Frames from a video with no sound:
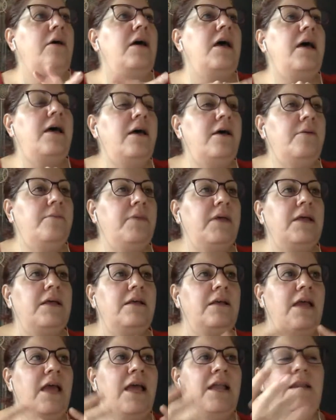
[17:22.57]
um
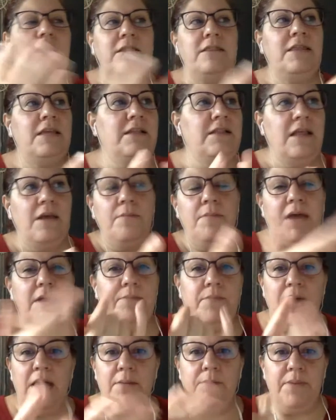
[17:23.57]
Anything that
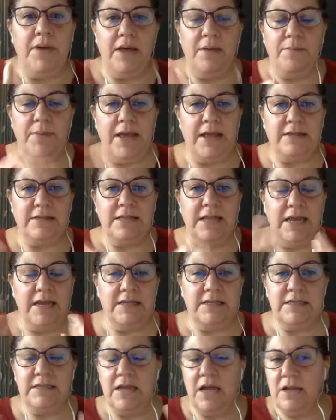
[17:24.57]
might pop up as
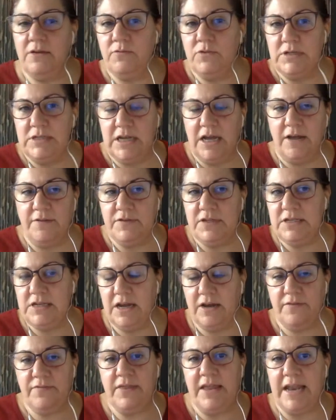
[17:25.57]
like unresolved
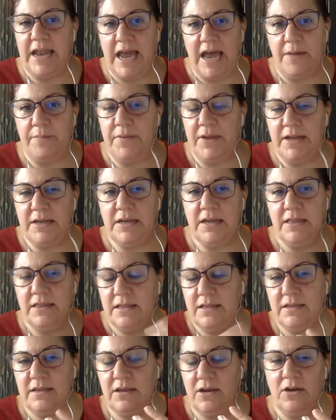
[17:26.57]
stuff that happened,
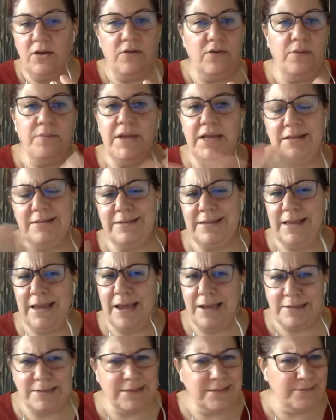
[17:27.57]
you might see
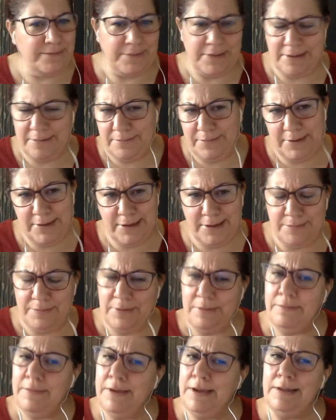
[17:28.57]
exes pop up,
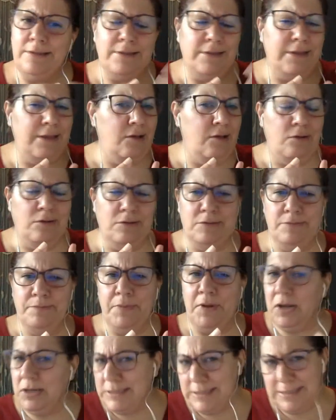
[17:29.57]
you might see old
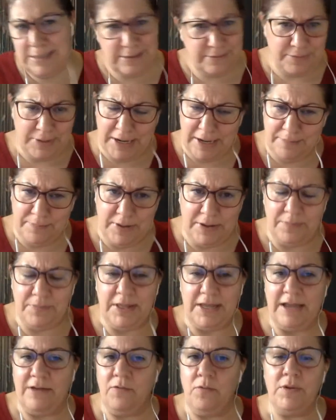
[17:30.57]
bosses pop up.
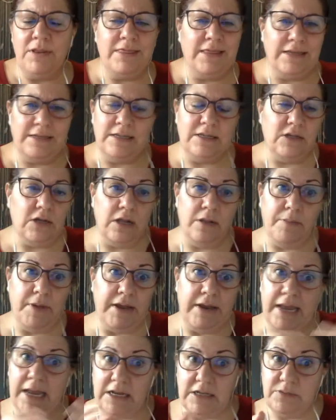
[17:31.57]
Like, everyone thinks it's all
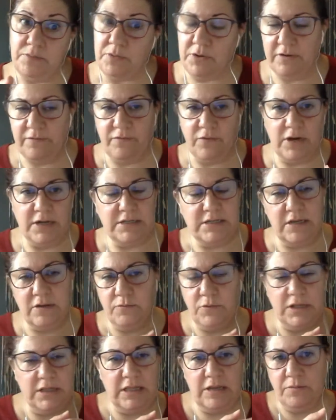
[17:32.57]
about ex-boyfriends and
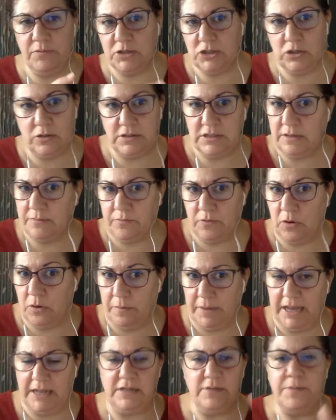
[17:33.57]
when Libra shows up,
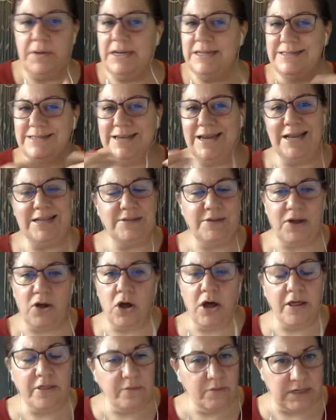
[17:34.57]
romance, but it's not. It's
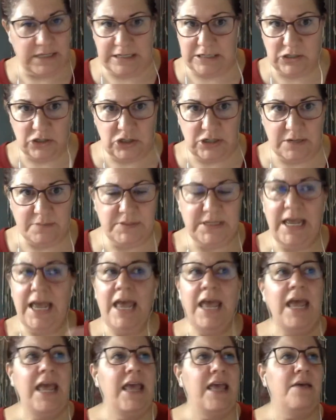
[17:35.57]
all the relationships.
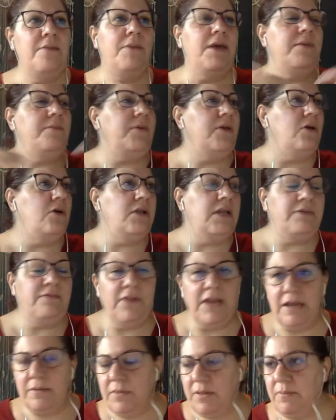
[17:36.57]
It might be old
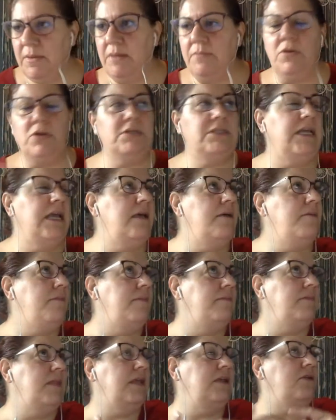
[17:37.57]
family members
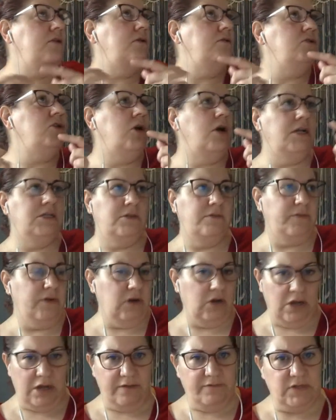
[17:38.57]
that you don't talk to
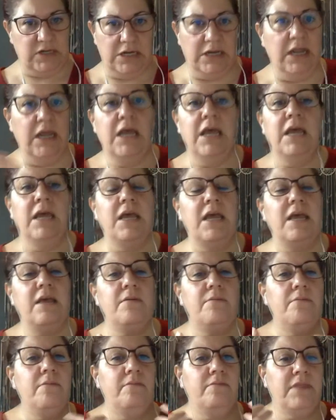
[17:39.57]
very often,
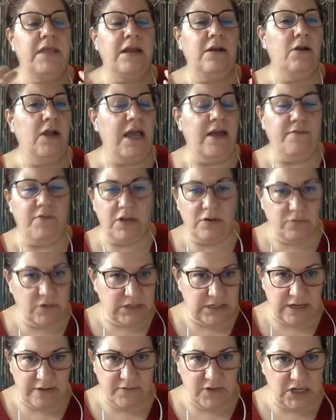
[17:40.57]
have
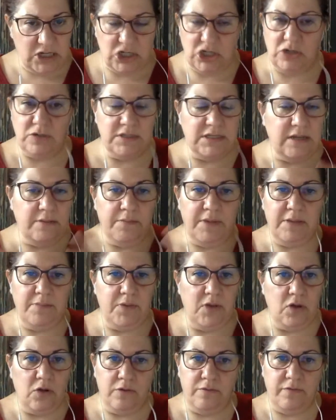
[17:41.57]
unresolved issues. It might
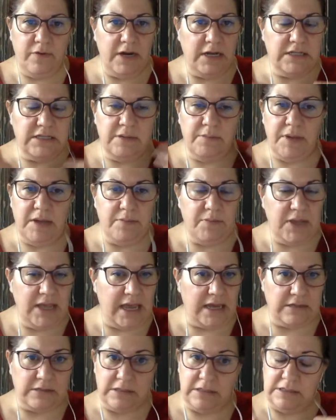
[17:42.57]
be old friends, it might be
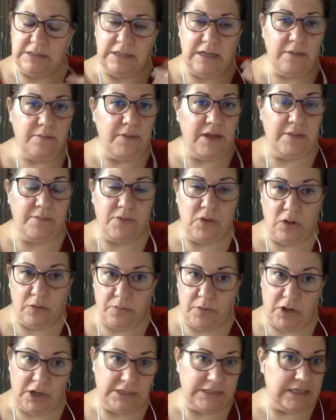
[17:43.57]
exes, it might be old
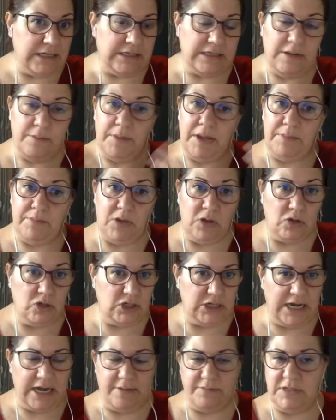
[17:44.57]
bosses, it might be old
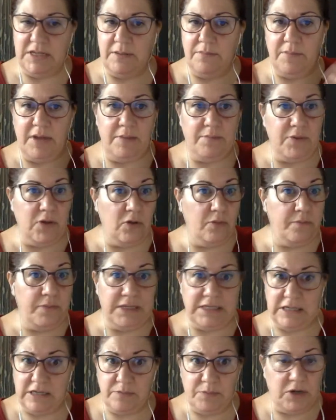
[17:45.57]
jobs, it might be old
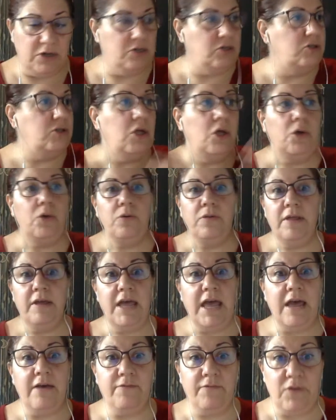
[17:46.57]
business partners. Who the
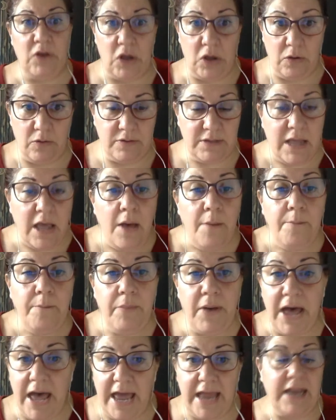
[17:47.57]
f knows?
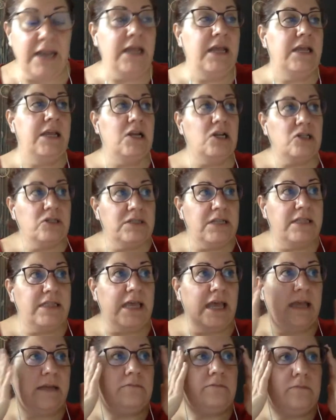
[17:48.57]
But here's the
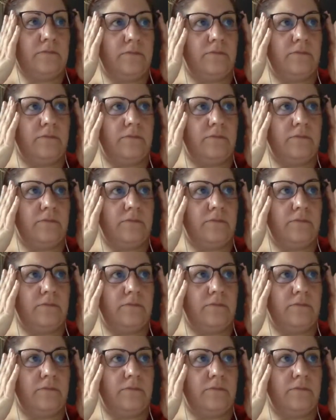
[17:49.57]
thing,